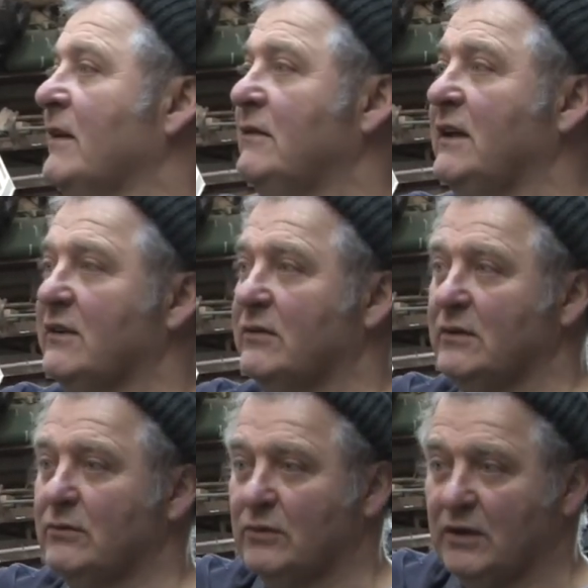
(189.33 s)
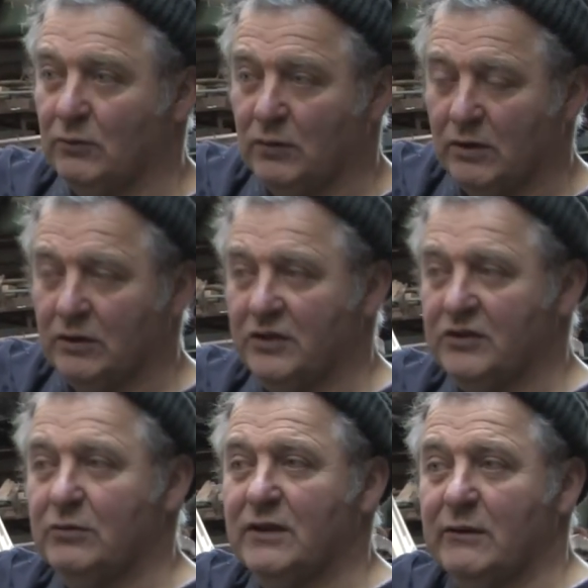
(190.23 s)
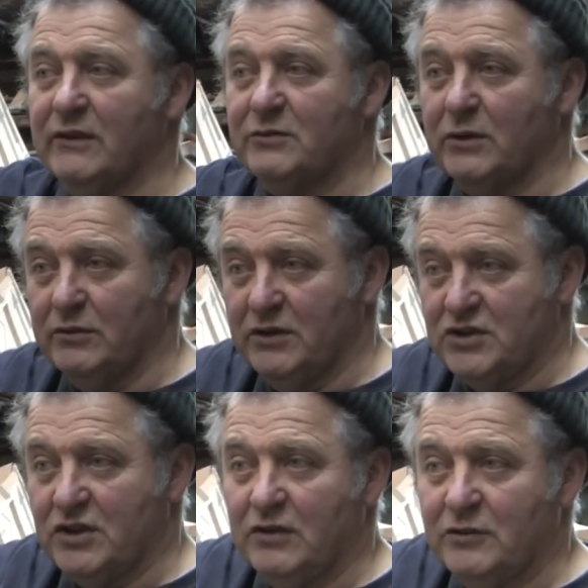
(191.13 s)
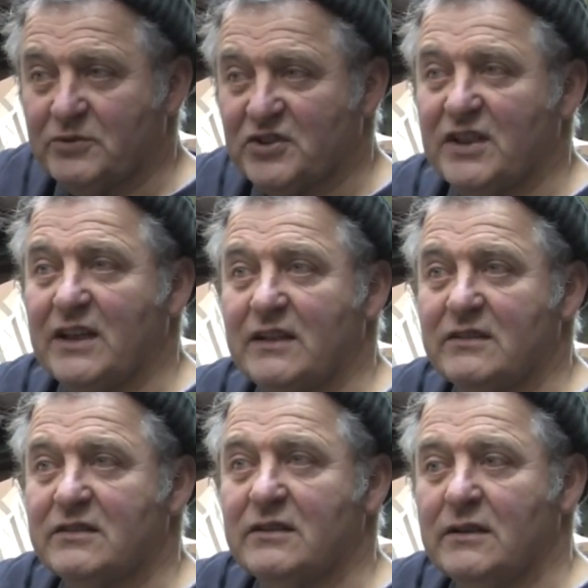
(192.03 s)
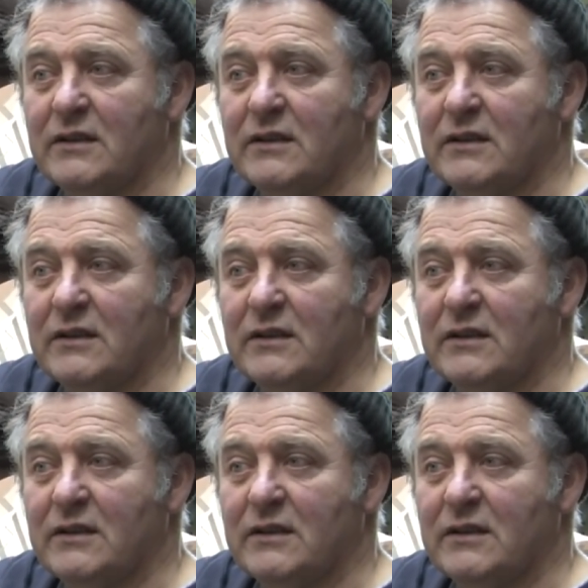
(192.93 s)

right what we're going to do now is we're going to journey upstairs